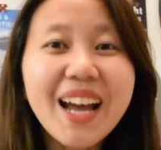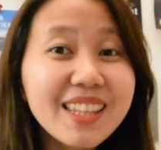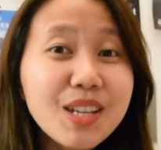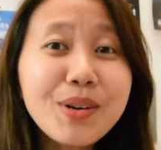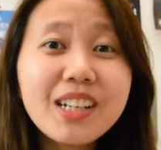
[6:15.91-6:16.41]
I
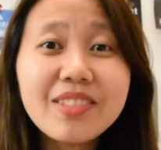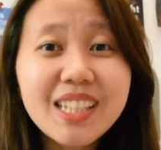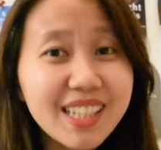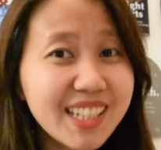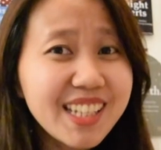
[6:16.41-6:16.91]
think one of the
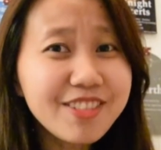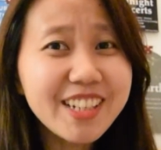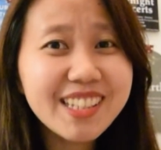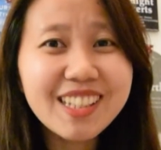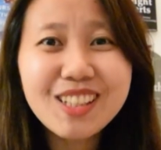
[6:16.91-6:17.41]
key
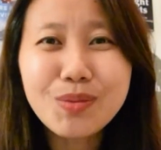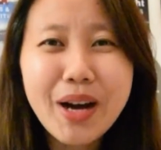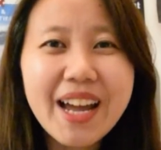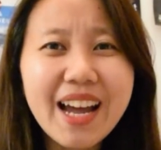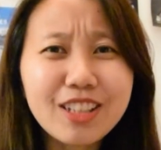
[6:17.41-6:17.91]
reasons
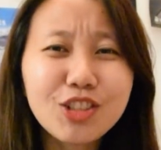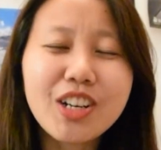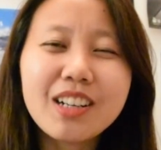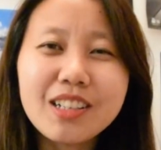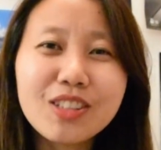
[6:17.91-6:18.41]
why I
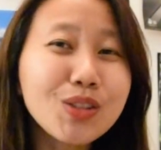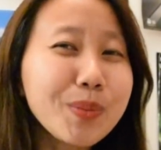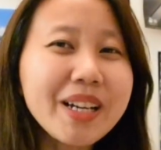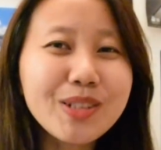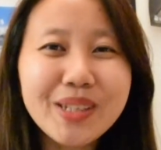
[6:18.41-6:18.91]
struggled so
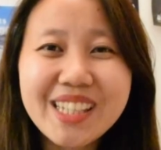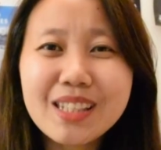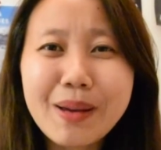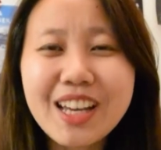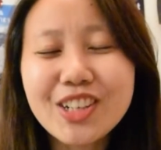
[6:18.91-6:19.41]
much with this
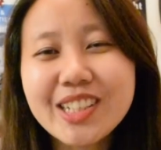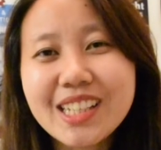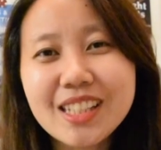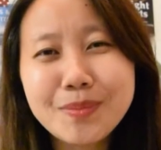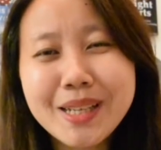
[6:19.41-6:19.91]
pattern
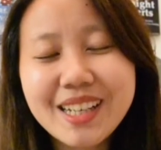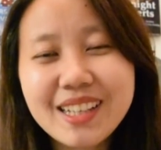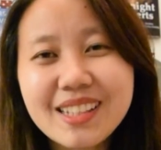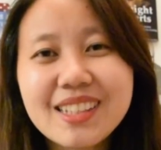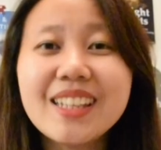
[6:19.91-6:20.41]
is
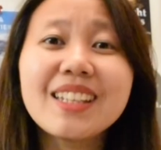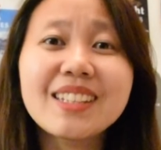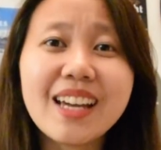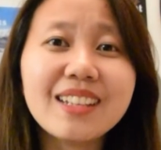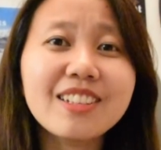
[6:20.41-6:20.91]
because the
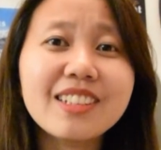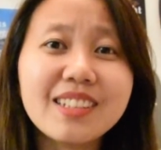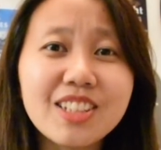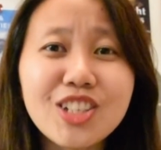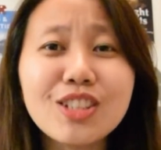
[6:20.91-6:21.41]
designer's
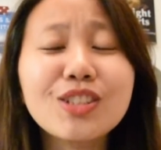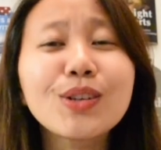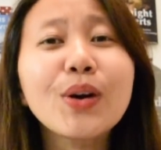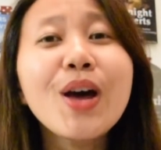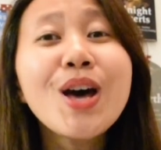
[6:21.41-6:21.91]
stitches
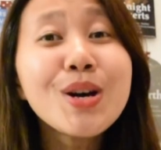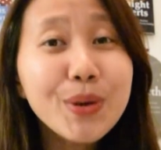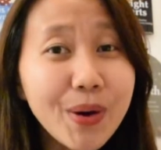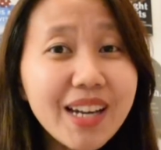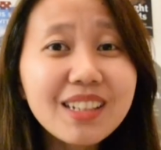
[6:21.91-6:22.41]
look
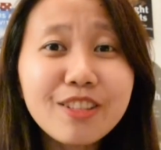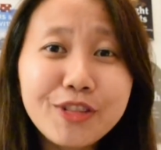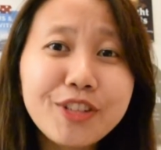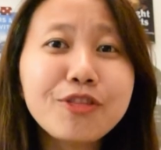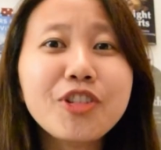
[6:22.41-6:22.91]
quite
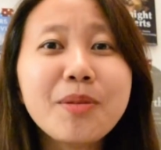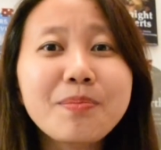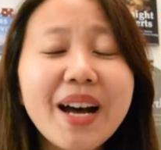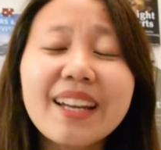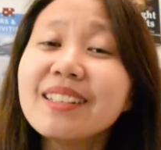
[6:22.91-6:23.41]
different from
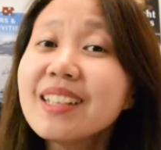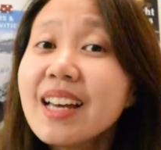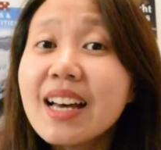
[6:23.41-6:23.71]
mine.